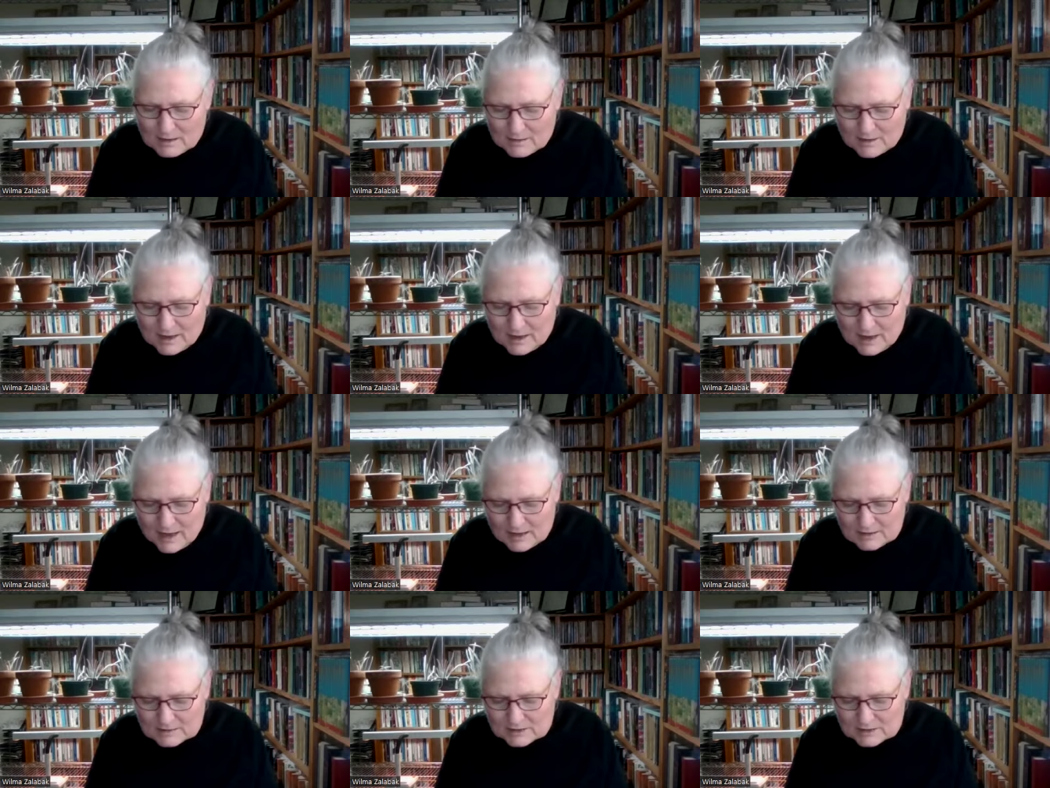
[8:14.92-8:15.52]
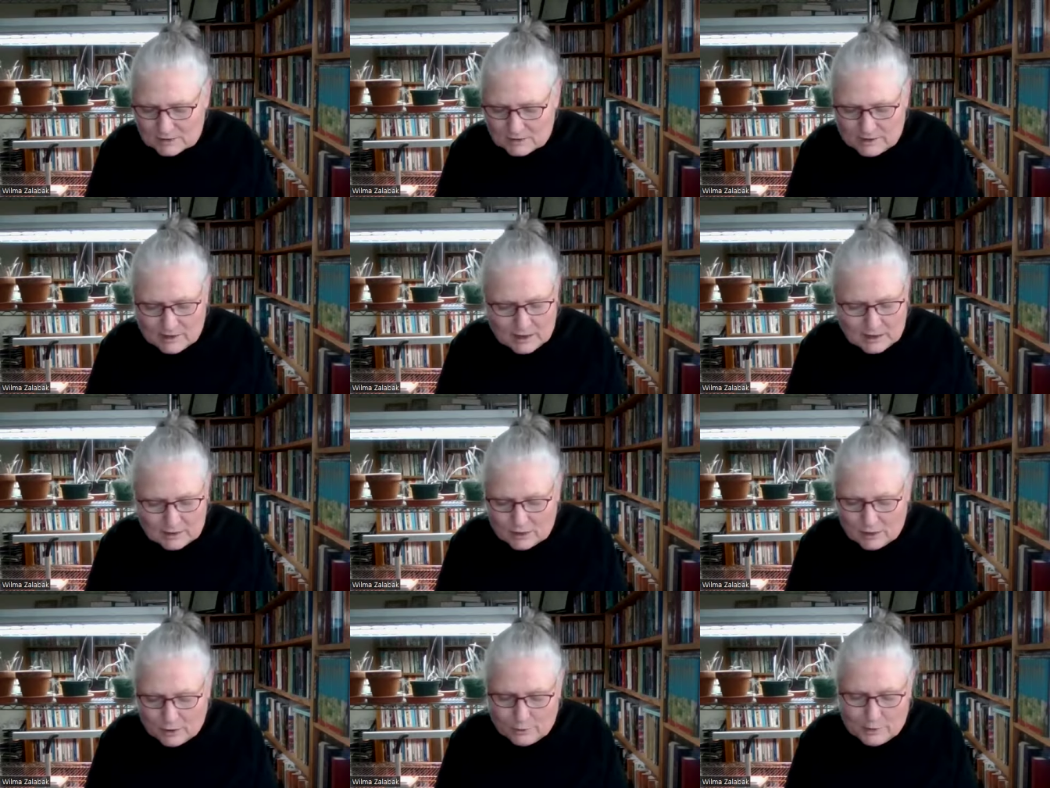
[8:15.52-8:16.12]
They answer
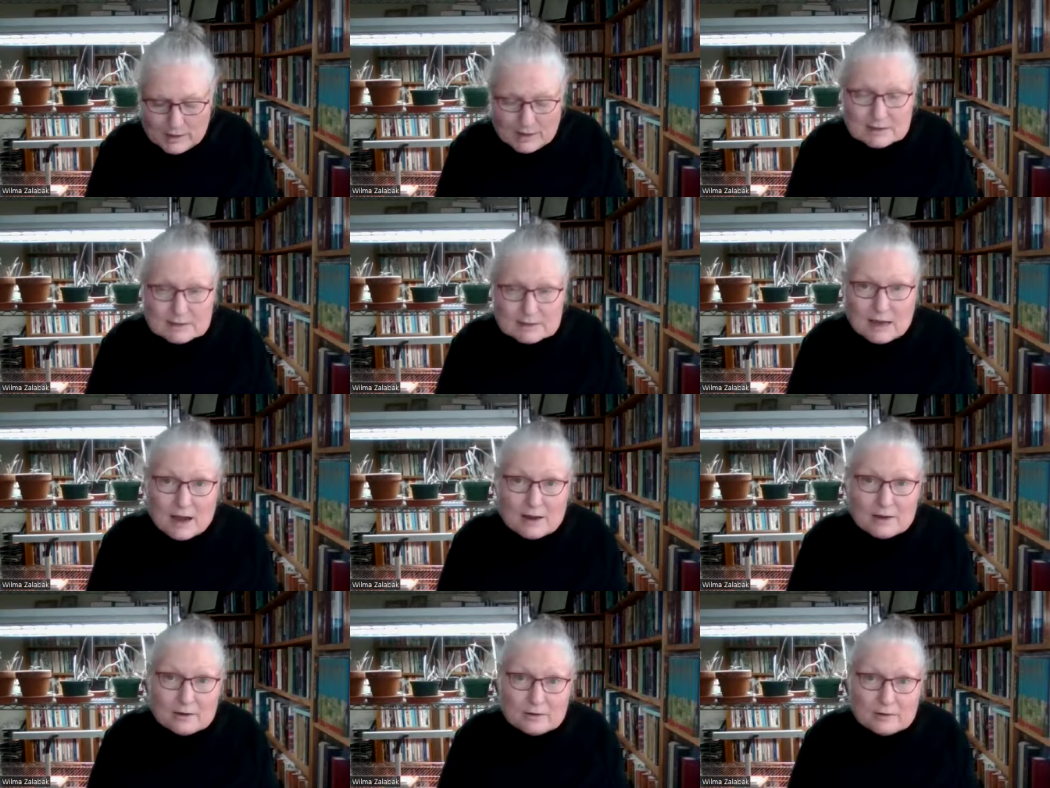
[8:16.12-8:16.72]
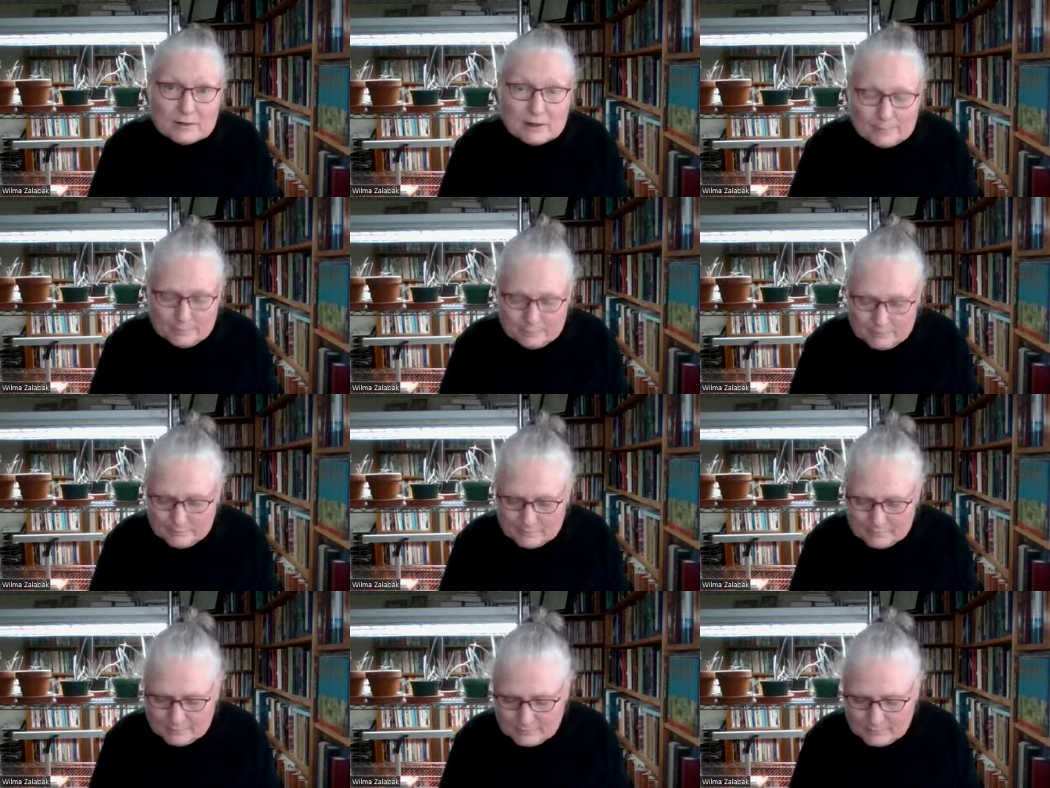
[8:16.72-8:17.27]
that no one has hired them.